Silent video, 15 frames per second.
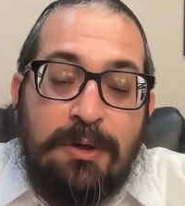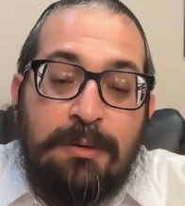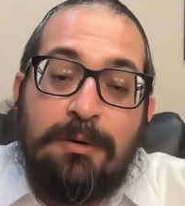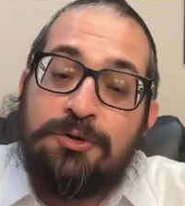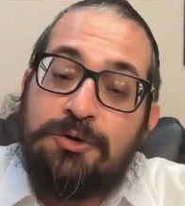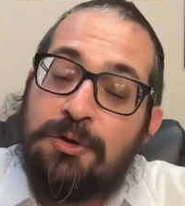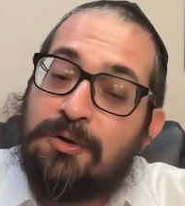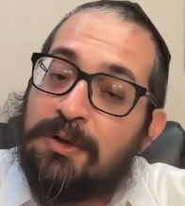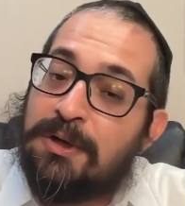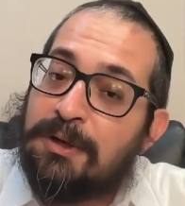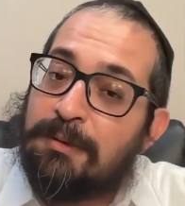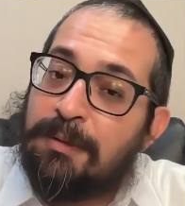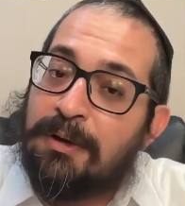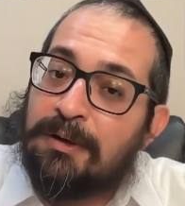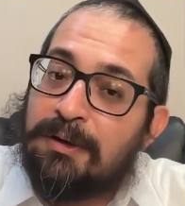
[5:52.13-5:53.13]
Because you think
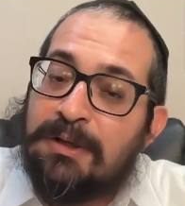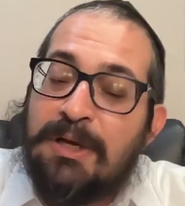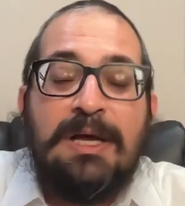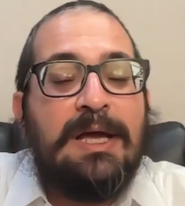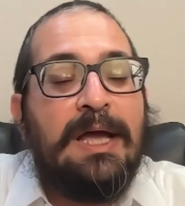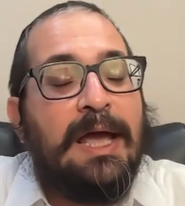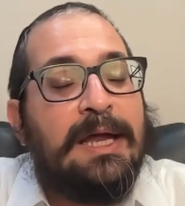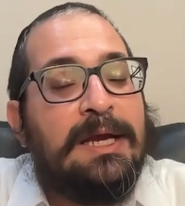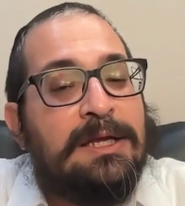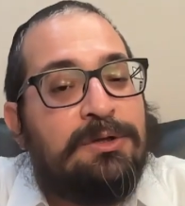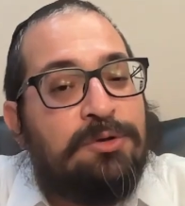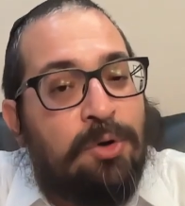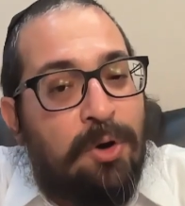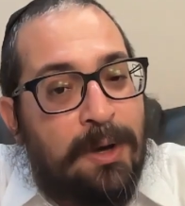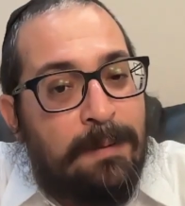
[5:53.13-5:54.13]
about it,
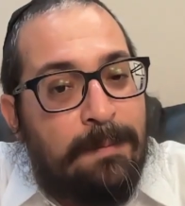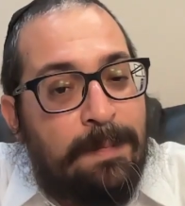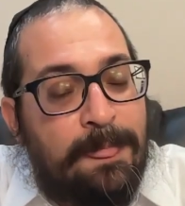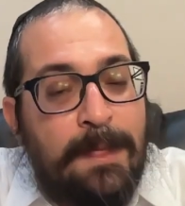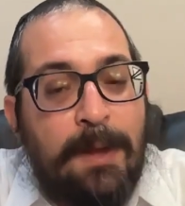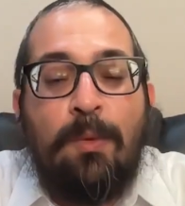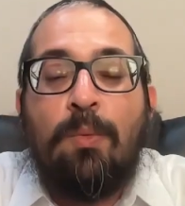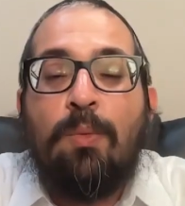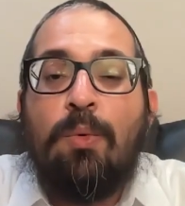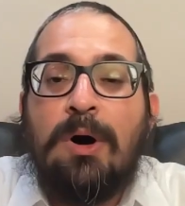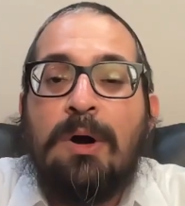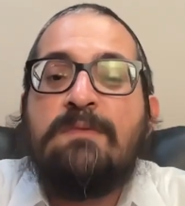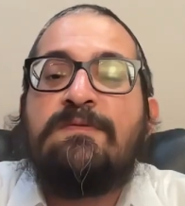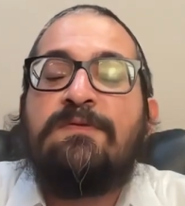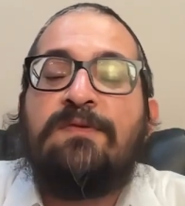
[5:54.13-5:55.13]
anytime
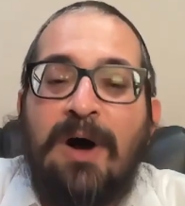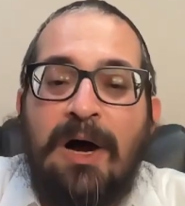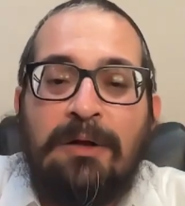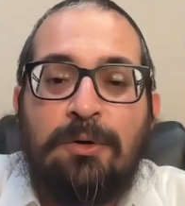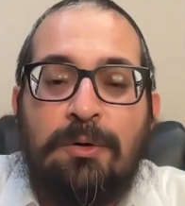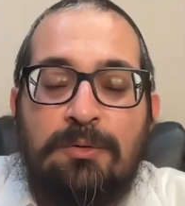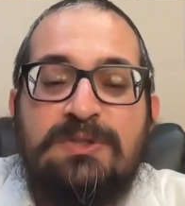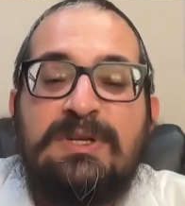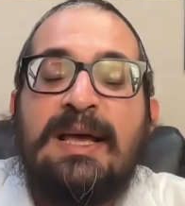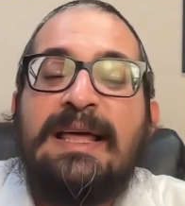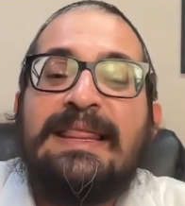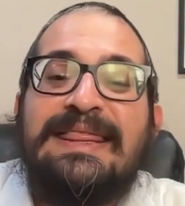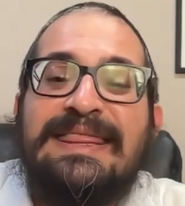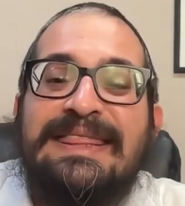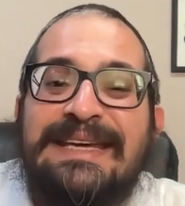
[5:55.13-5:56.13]
one follows
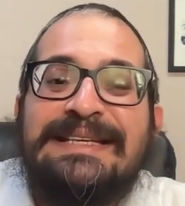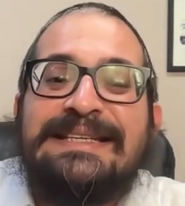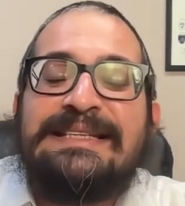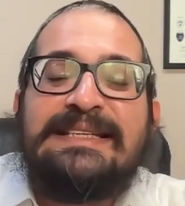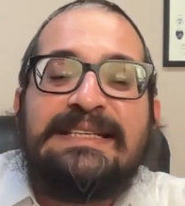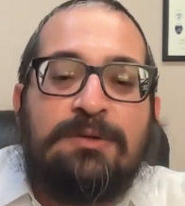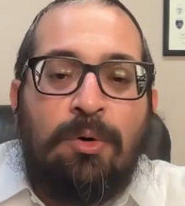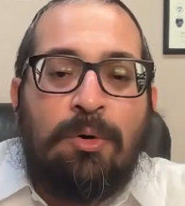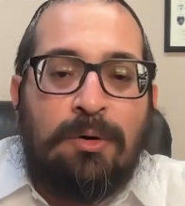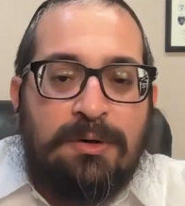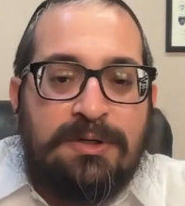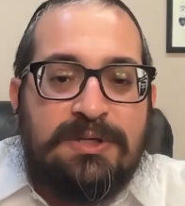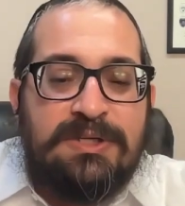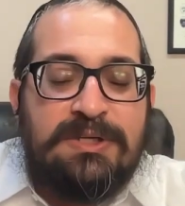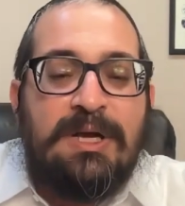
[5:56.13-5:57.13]
this
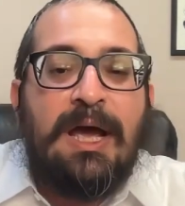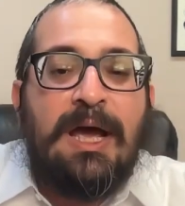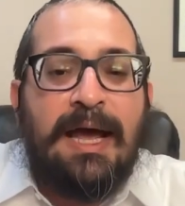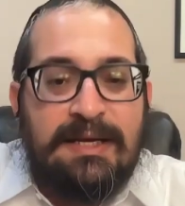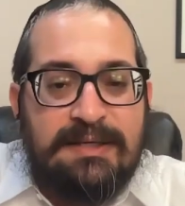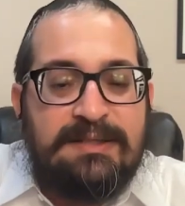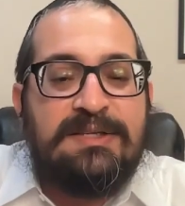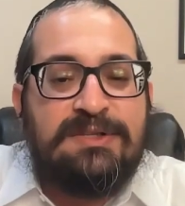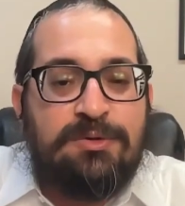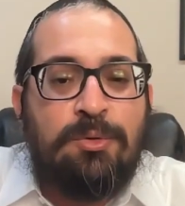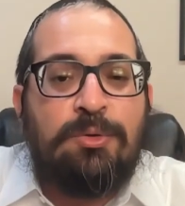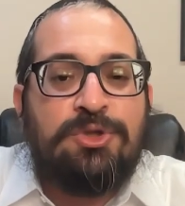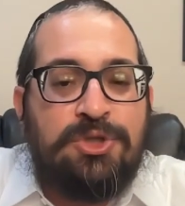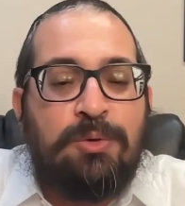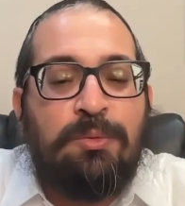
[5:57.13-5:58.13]
source as the
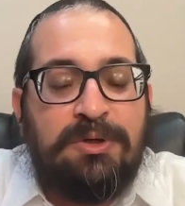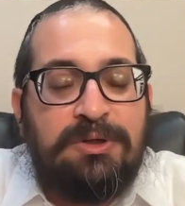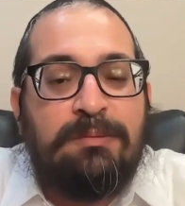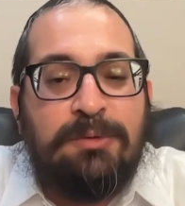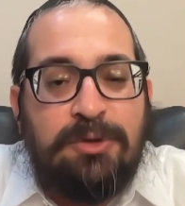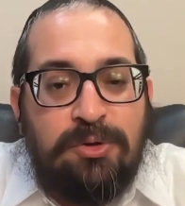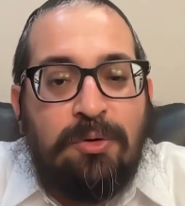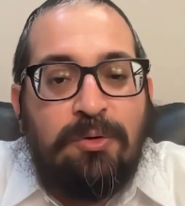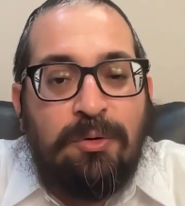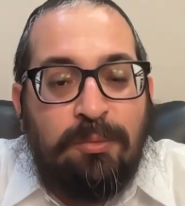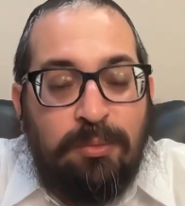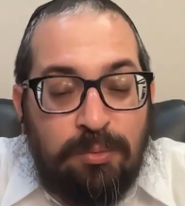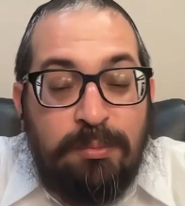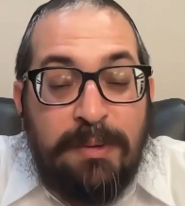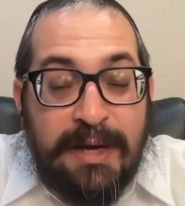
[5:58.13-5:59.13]
source of what the
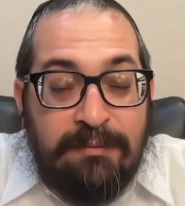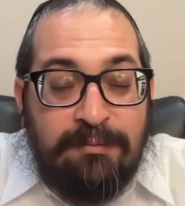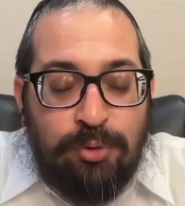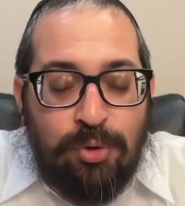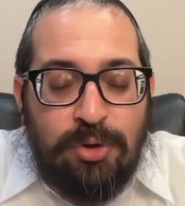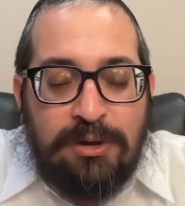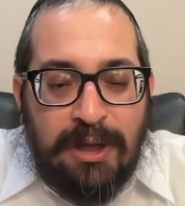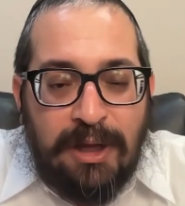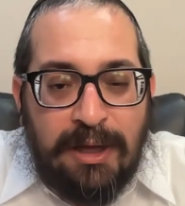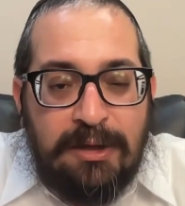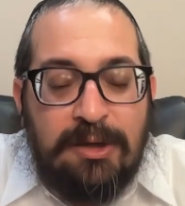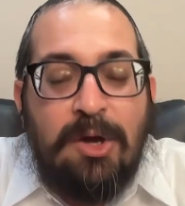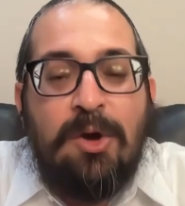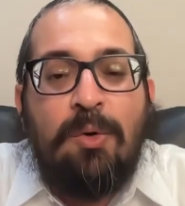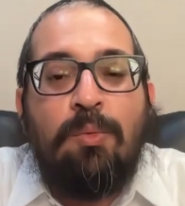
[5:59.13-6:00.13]
menorah may have looked like,
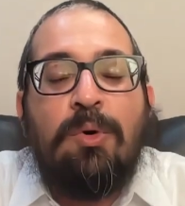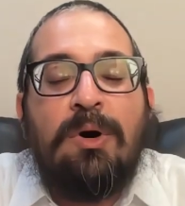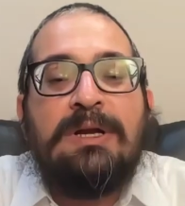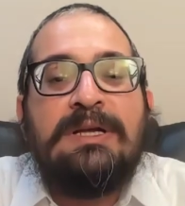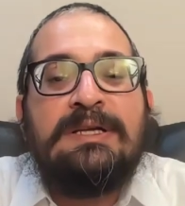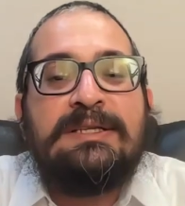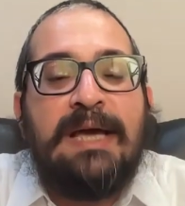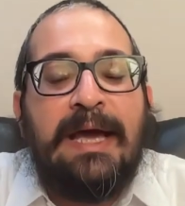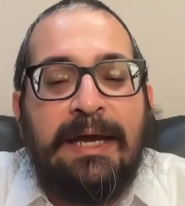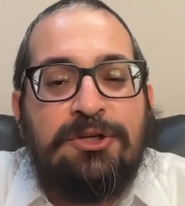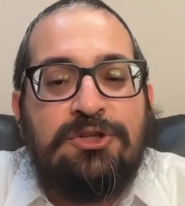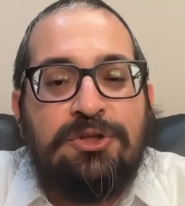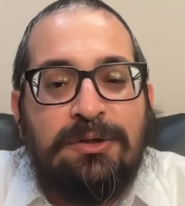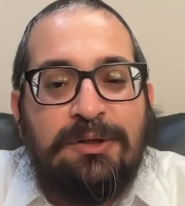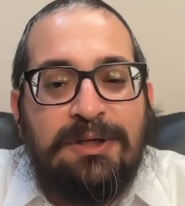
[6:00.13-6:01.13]
one is
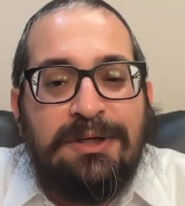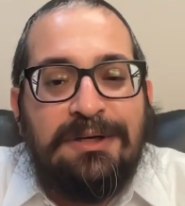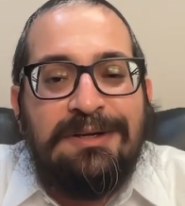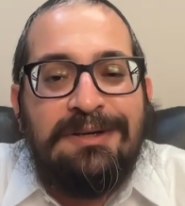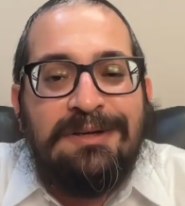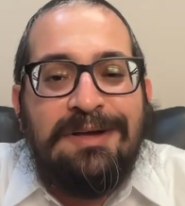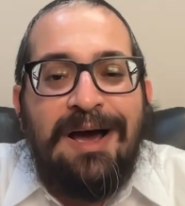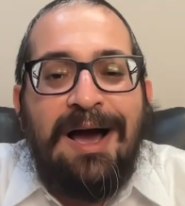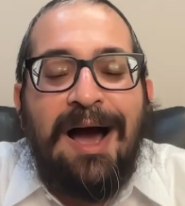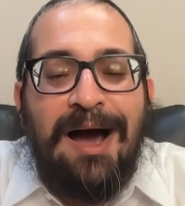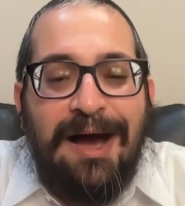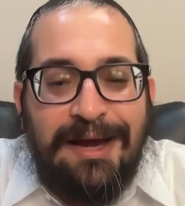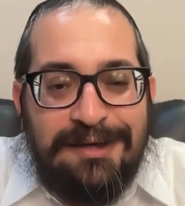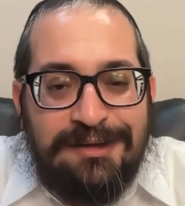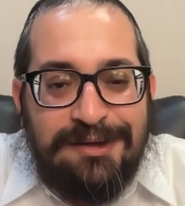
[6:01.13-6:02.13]
actually
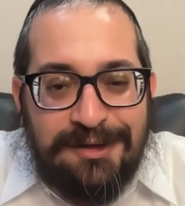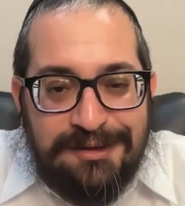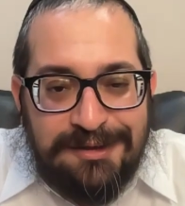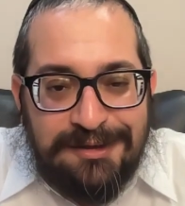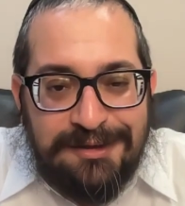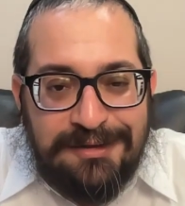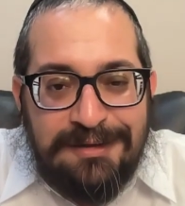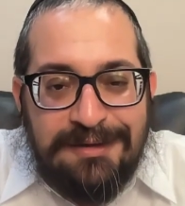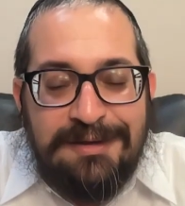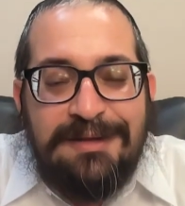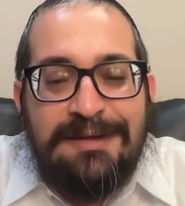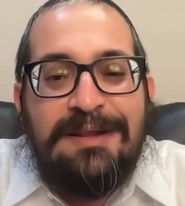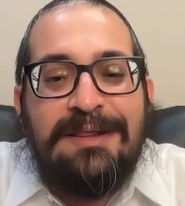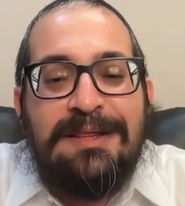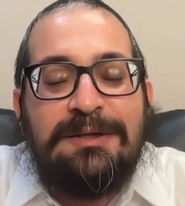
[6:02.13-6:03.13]
highlighting
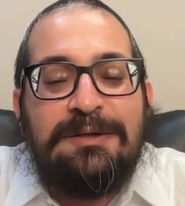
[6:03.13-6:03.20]
the